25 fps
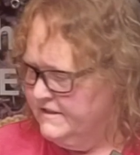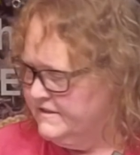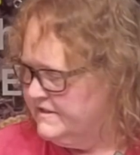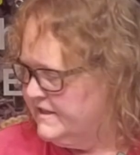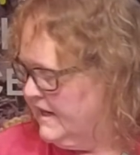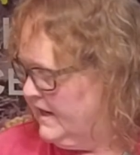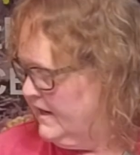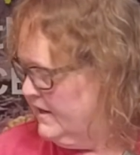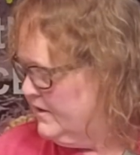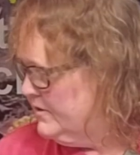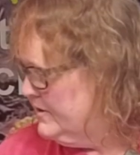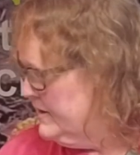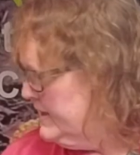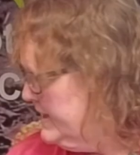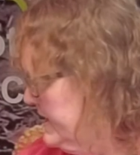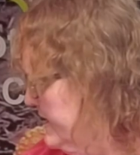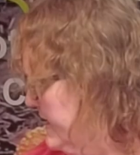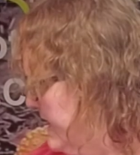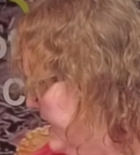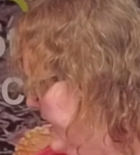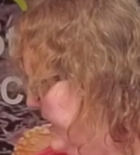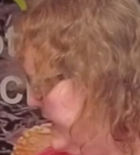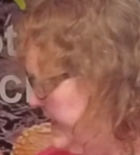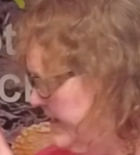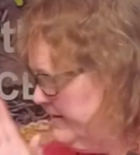So
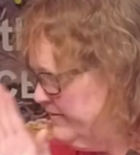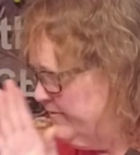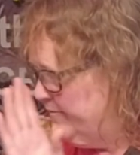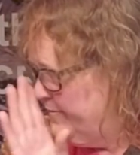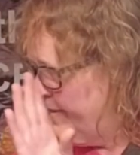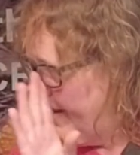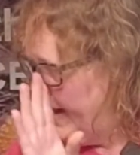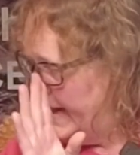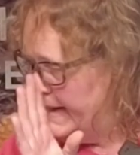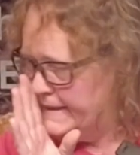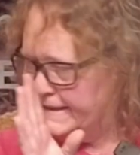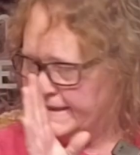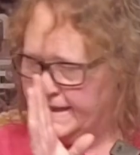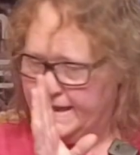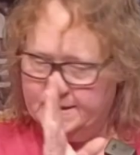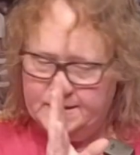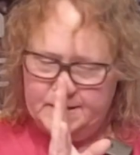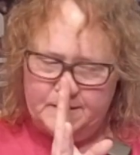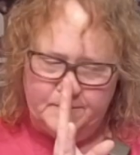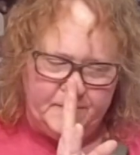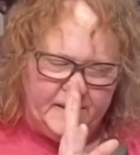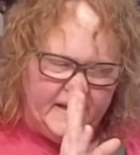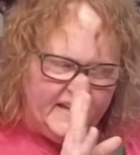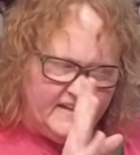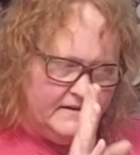I have packed out the
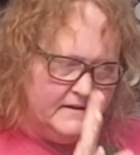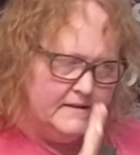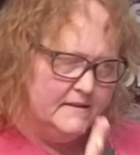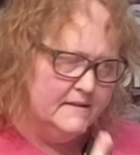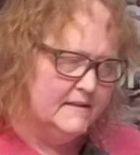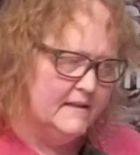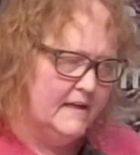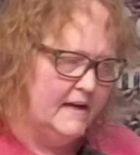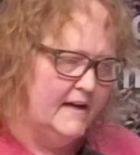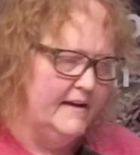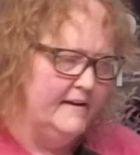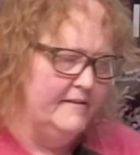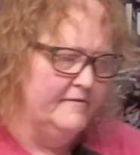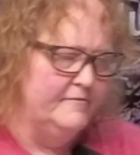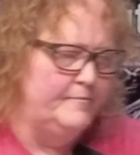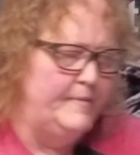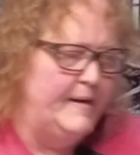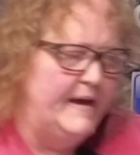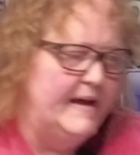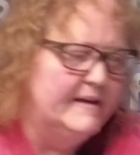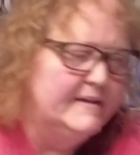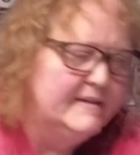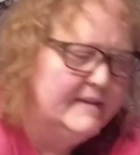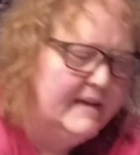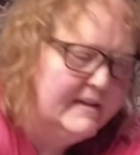beetles. I have
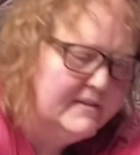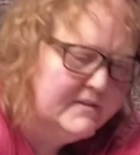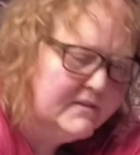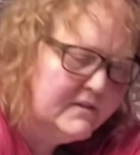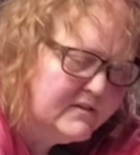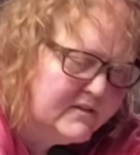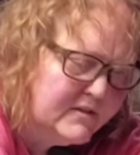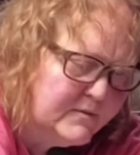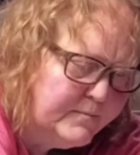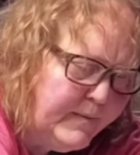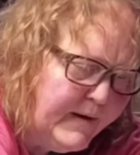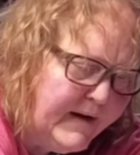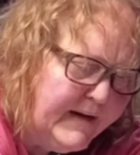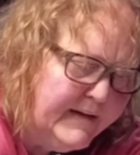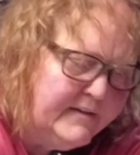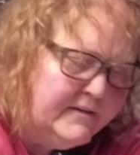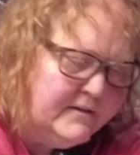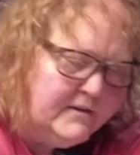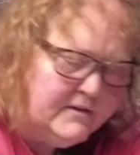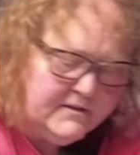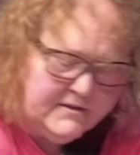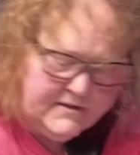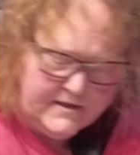packed out the spiders.